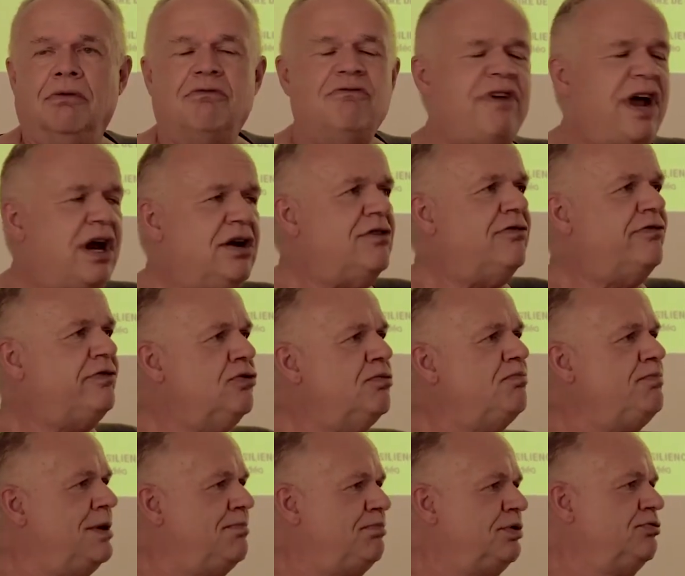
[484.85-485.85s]
Very few
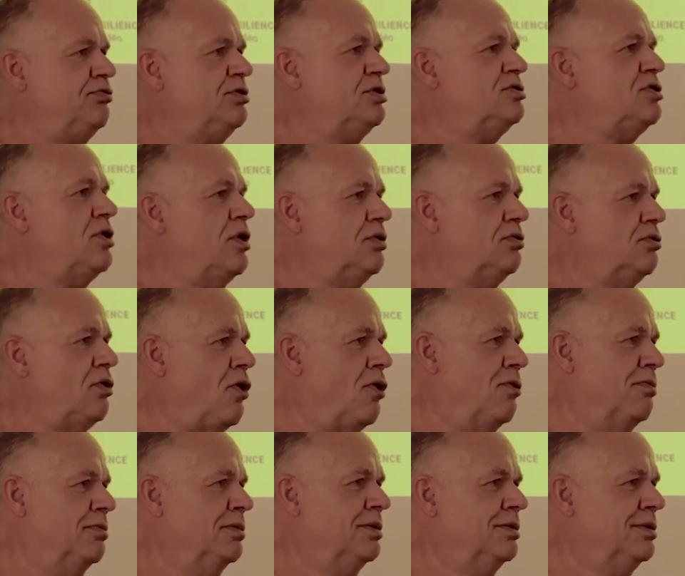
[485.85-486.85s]
people return
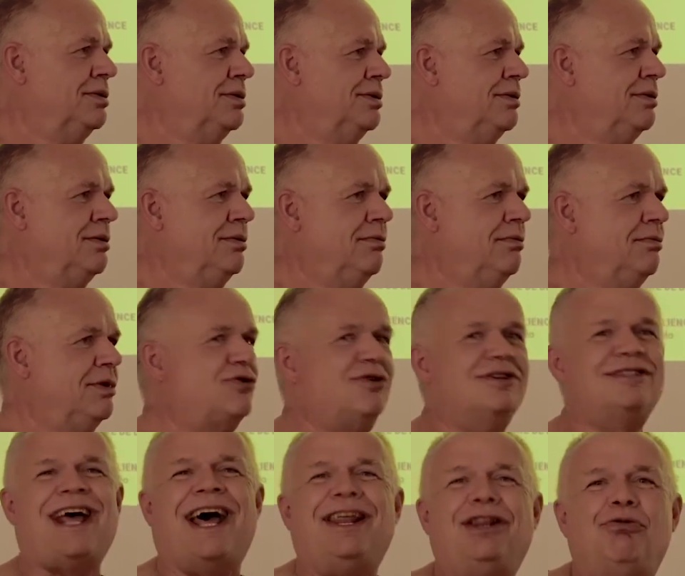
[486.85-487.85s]
home,
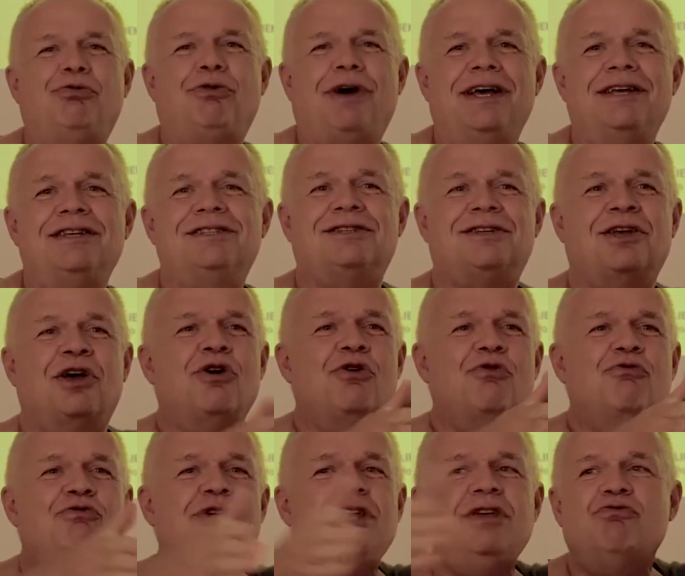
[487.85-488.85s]
because otherwise
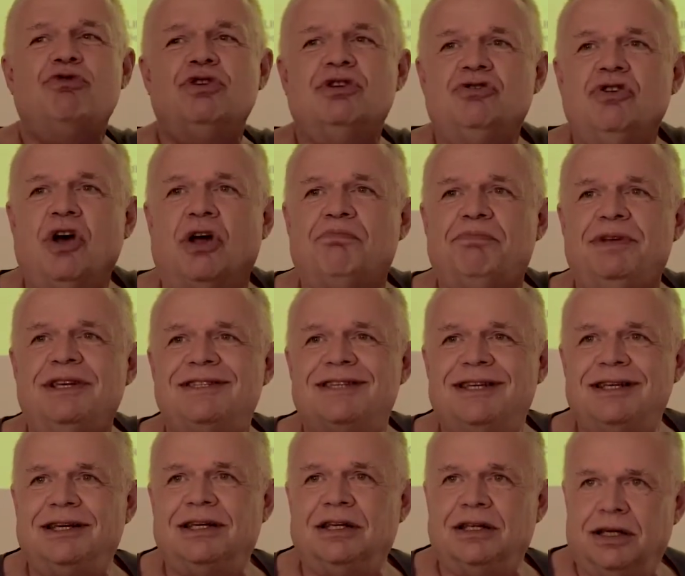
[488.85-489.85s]
we would not be
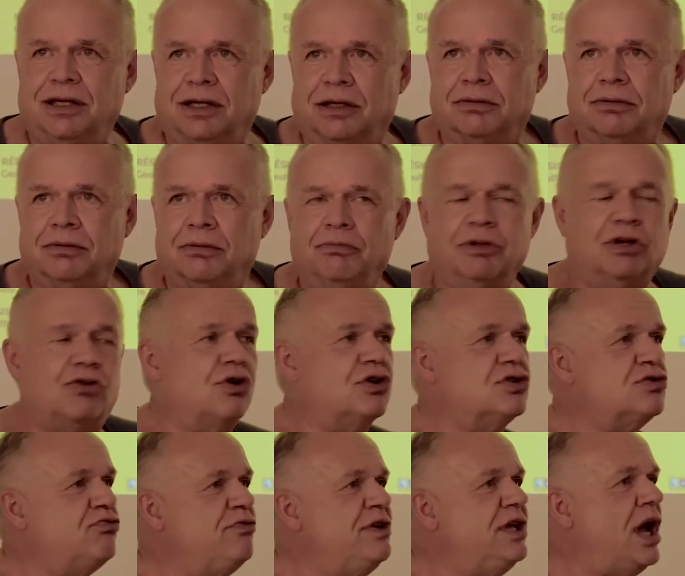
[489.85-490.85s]
sitting here,
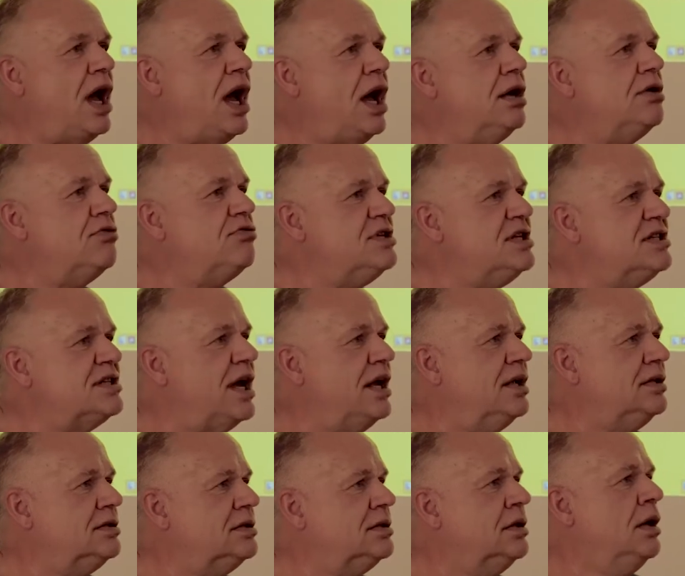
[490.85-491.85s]
because we are a
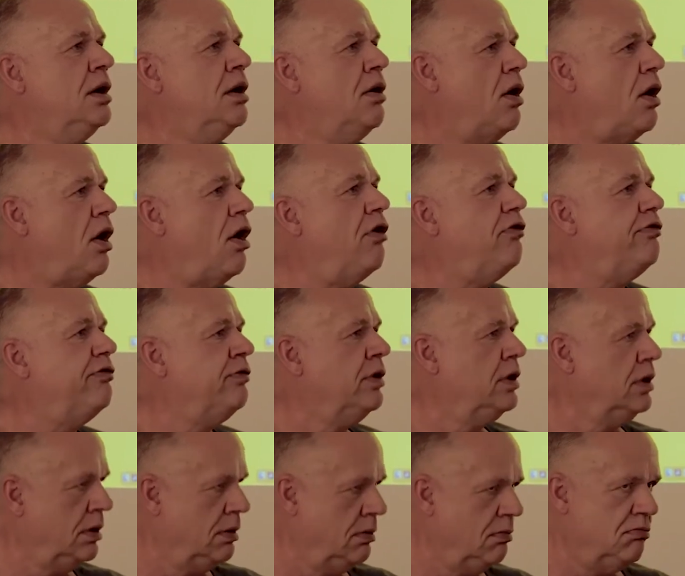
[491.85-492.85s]
result of,
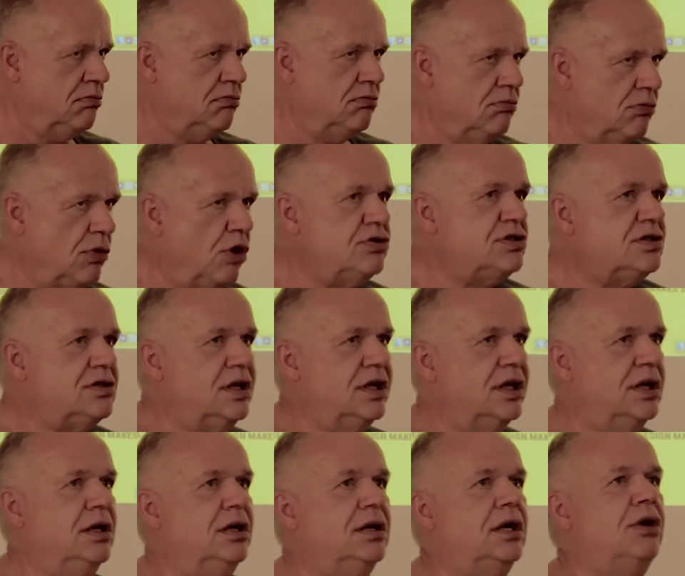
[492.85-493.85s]

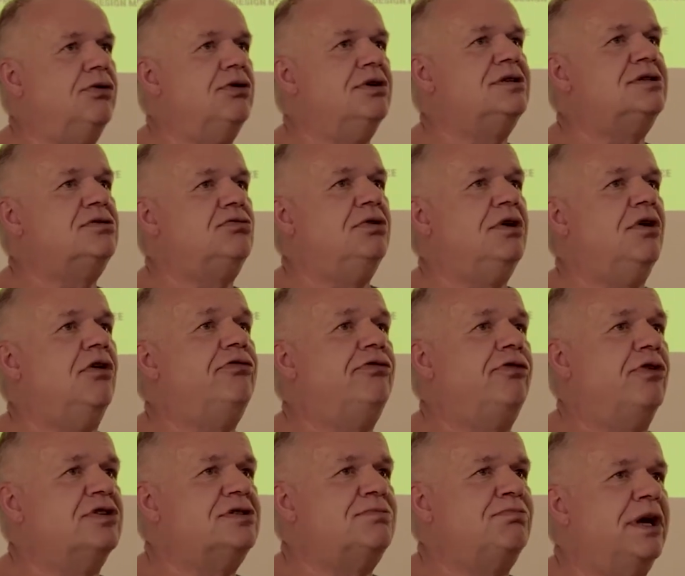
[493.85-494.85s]
mostly in our history, of
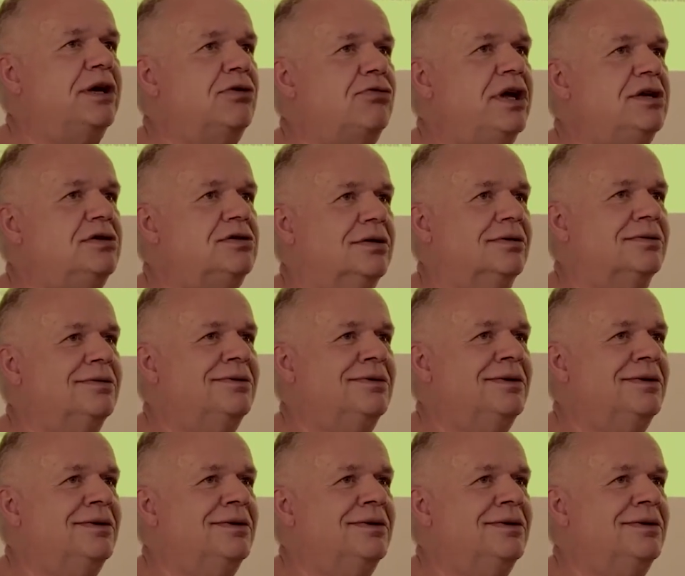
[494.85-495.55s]
forced migration.